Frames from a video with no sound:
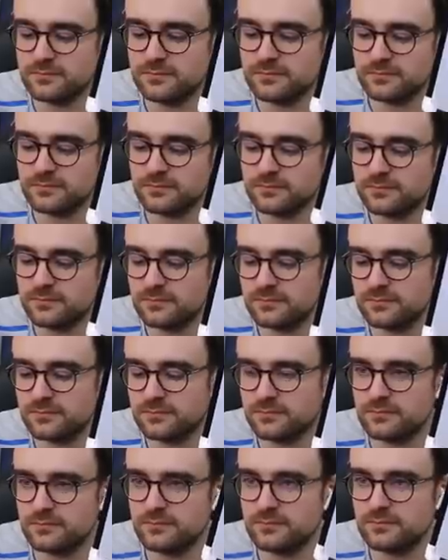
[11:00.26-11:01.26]

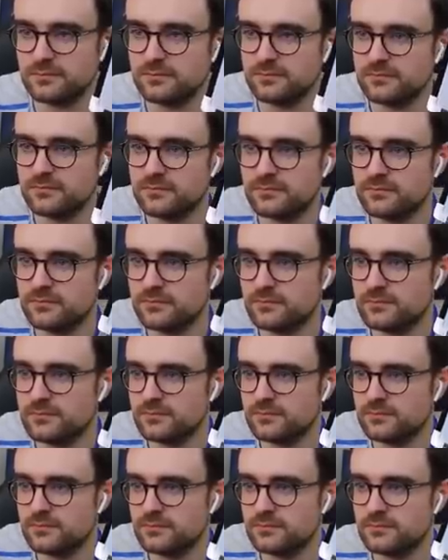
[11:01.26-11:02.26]

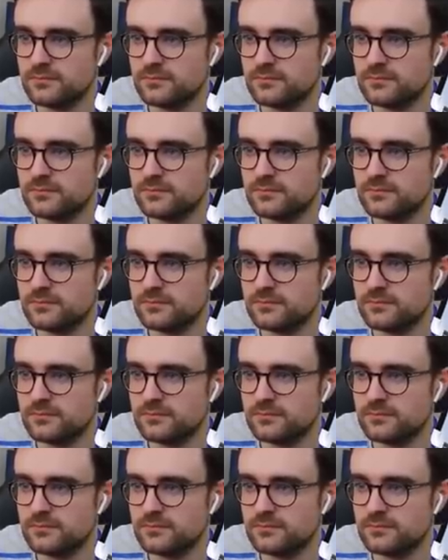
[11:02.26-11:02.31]
[no speech]